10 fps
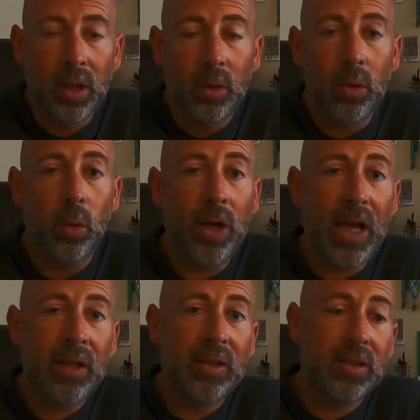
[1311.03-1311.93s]
Well,
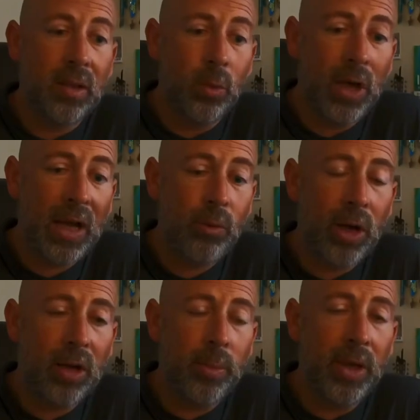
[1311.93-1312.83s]
what I
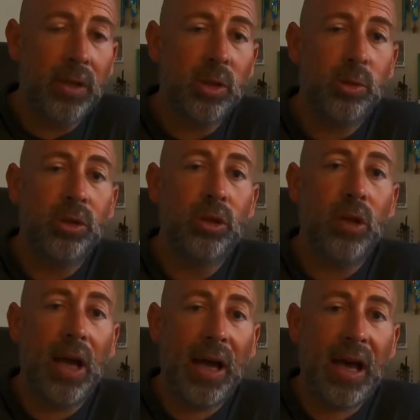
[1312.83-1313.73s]
recommend is do
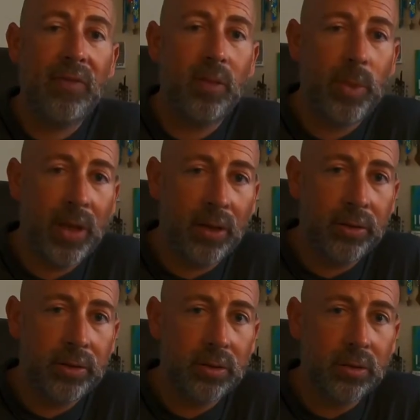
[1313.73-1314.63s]
a half a
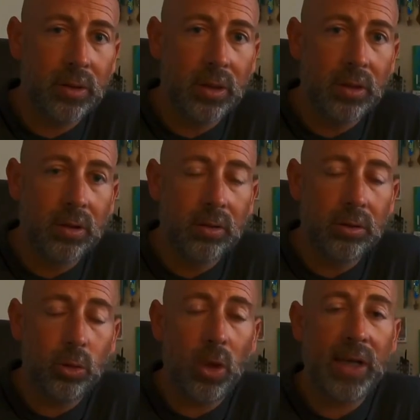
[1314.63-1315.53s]
pound
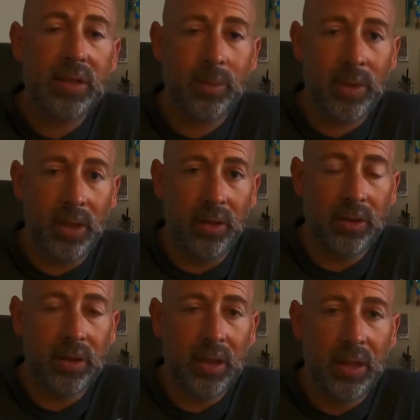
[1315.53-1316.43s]
twice a month.
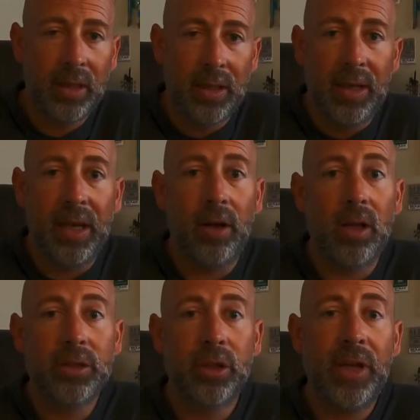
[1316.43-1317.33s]
And
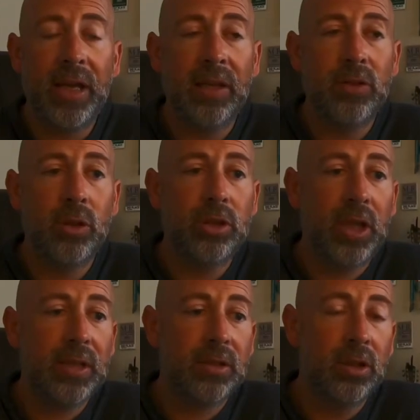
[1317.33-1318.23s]
also that gives you a
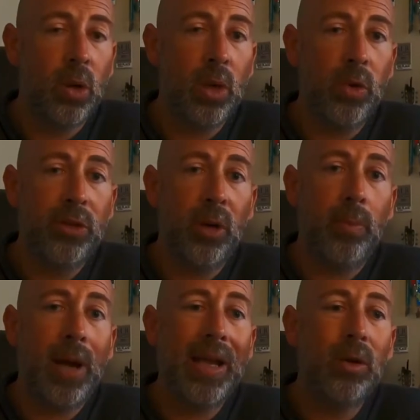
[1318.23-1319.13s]
chance to go in with your
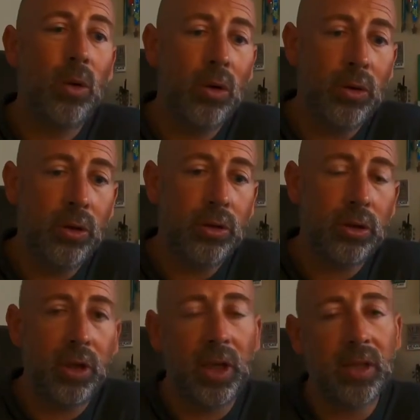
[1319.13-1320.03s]

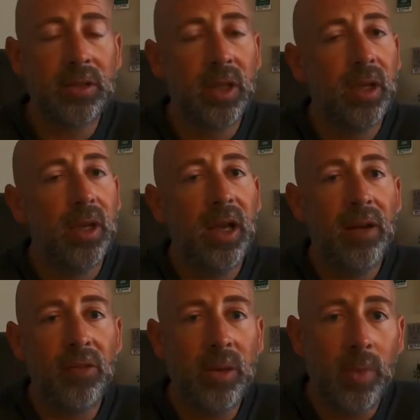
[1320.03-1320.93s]
micronutrients
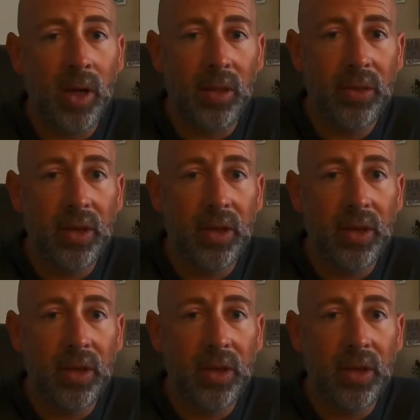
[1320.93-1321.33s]
every month.